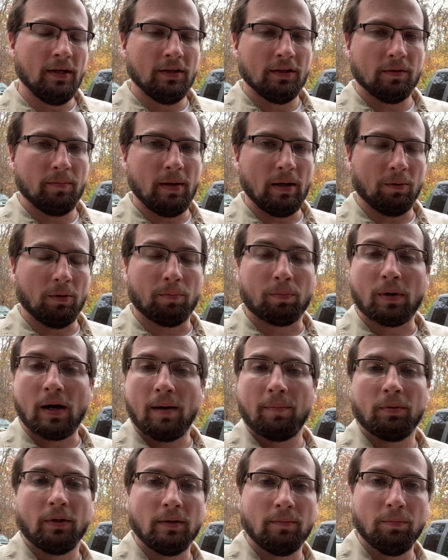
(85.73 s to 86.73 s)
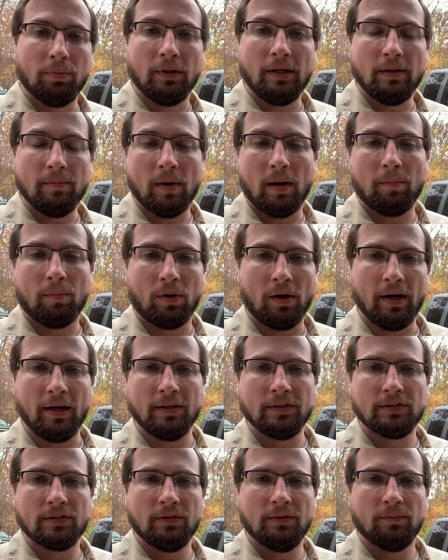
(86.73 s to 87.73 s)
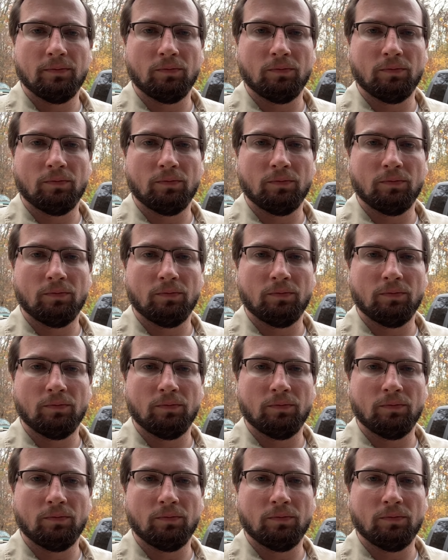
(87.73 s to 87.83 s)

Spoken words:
to be able to properly bleed my brakes.